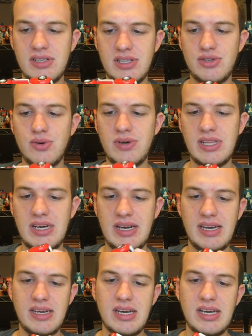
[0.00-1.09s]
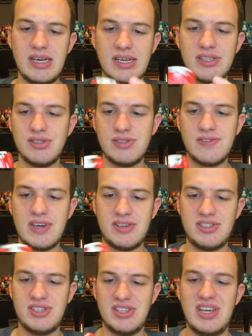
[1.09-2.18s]
toy line exclusive
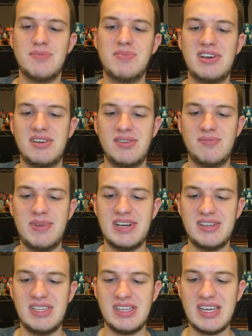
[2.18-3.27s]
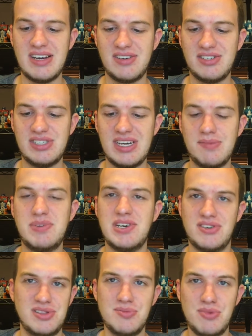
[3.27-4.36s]
characters are a lot of better than characters that
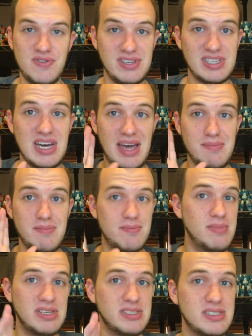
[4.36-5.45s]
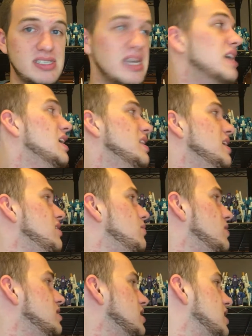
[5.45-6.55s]
appeared in the movies, I must say.
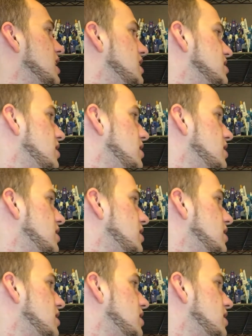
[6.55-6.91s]
Once again, is